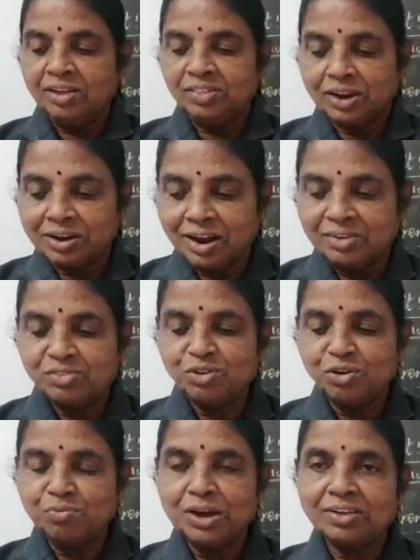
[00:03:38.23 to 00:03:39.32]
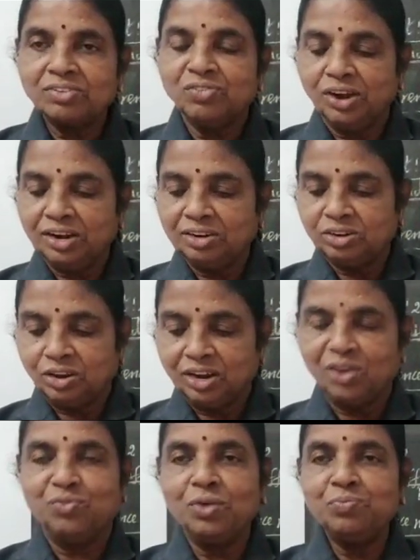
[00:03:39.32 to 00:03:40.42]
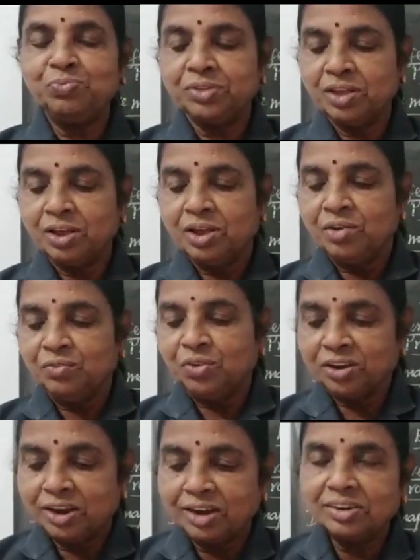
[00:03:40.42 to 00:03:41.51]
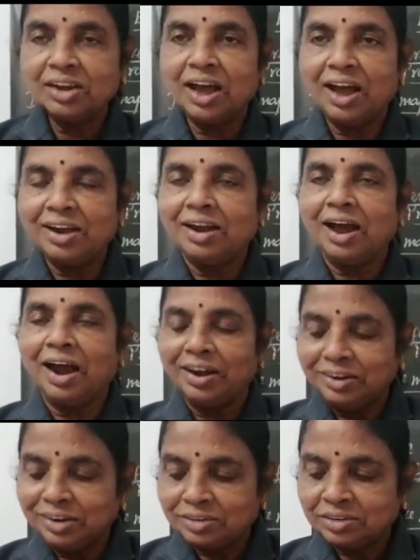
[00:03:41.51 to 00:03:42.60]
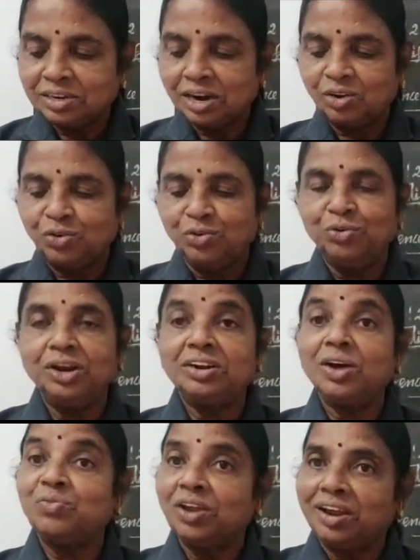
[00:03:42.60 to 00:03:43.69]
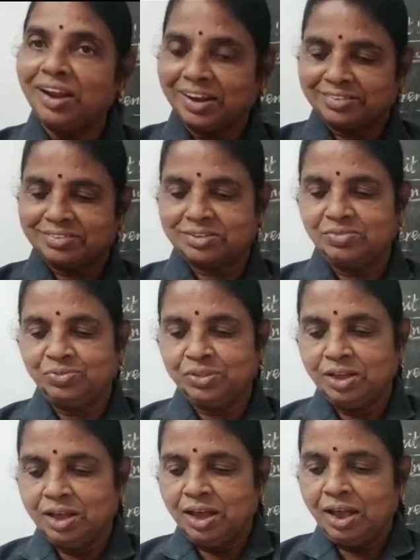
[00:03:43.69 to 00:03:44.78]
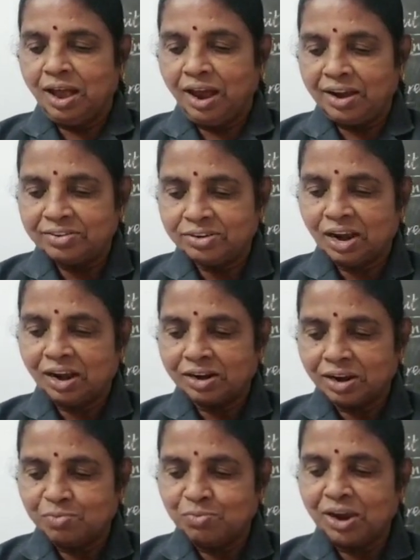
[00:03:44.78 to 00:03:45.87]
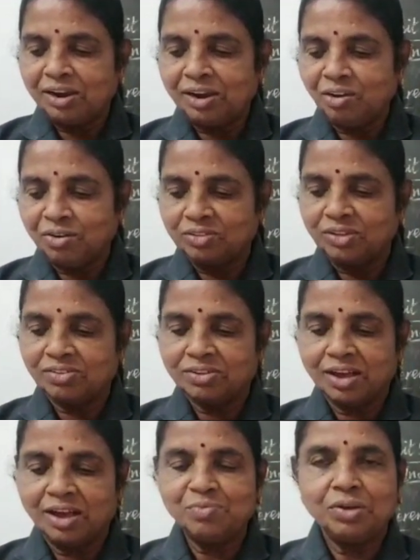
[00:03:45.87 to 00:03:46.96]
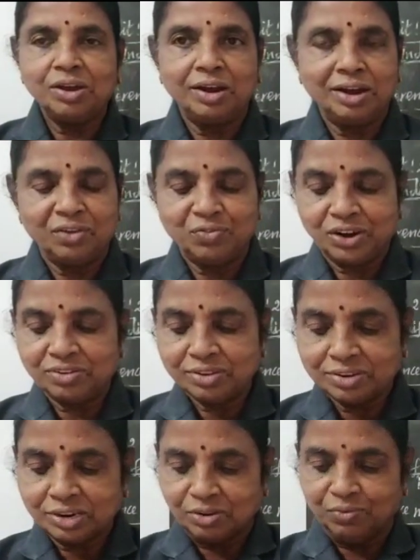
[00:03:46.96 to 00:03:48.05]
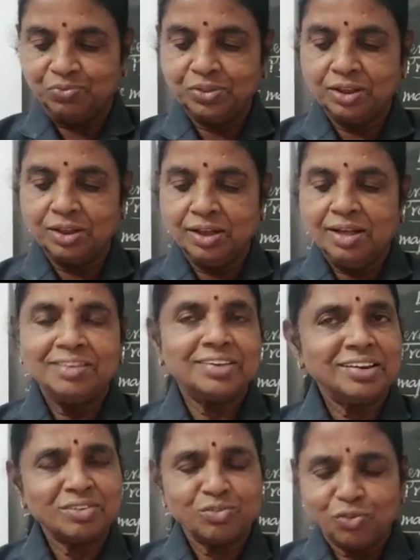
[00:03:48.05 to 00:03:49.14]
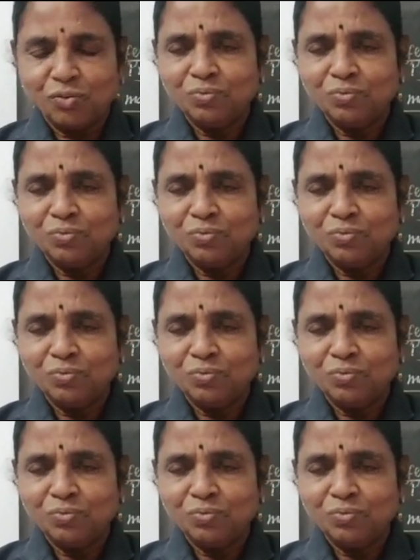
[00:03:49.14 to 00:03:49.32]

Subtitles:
the consumer is willing to give up for getting an additional unit of x and still remaining on the same indifference curve. Since